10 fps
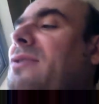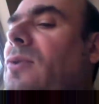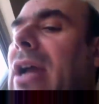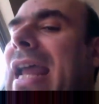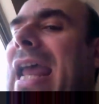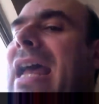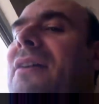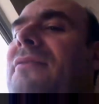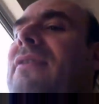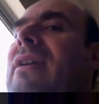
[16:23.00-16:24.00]
where I
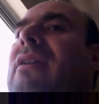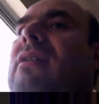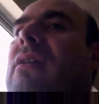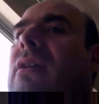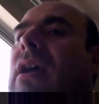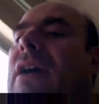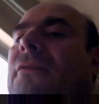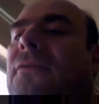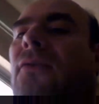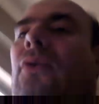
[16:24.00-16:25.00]
have a
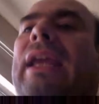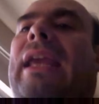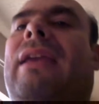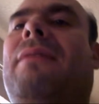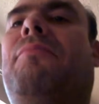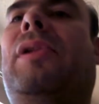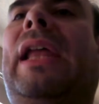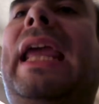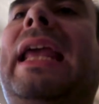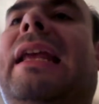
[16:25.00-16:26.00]
fully
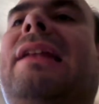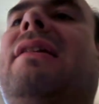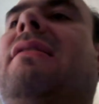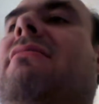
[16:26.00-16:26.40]
bladed